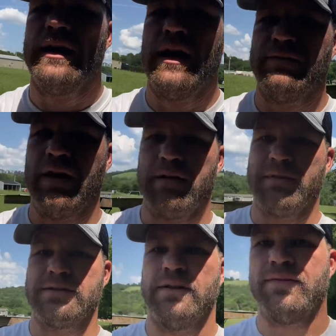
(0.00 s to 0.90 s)
now I've locked
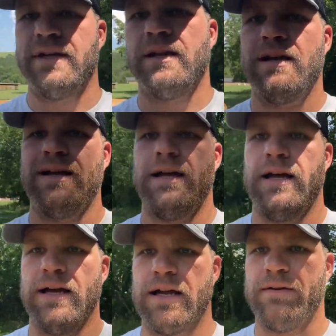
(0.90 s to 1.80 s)
myself in.
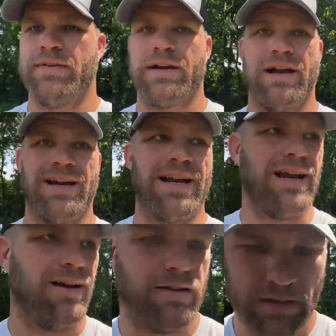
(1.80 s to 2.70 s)
I gotta figure out how to get
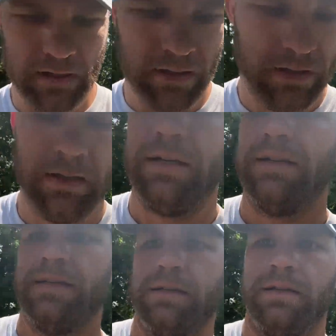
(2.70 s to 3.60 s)
out.
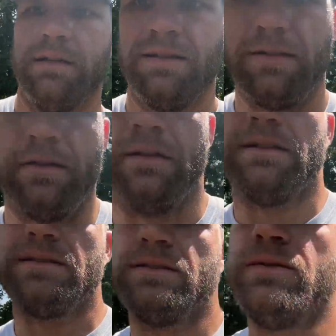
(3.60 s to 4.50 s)
So
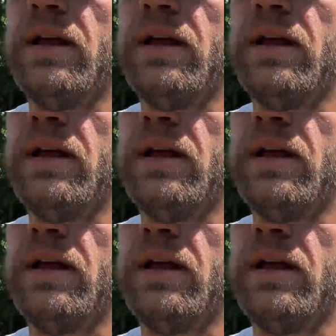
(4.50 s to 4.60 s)
let's do